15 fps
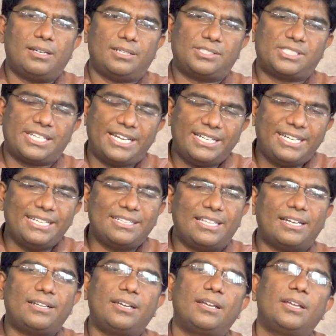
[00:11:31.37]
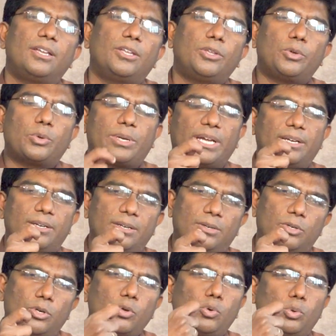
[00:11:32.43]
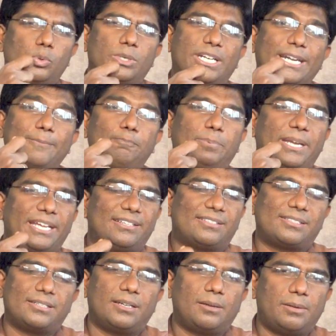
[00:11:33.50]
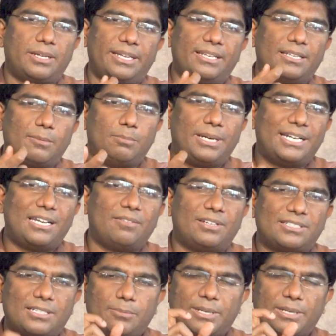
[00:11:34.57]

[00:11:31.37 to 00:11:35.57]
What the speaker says: stating that you can do tryptase in the blood levels,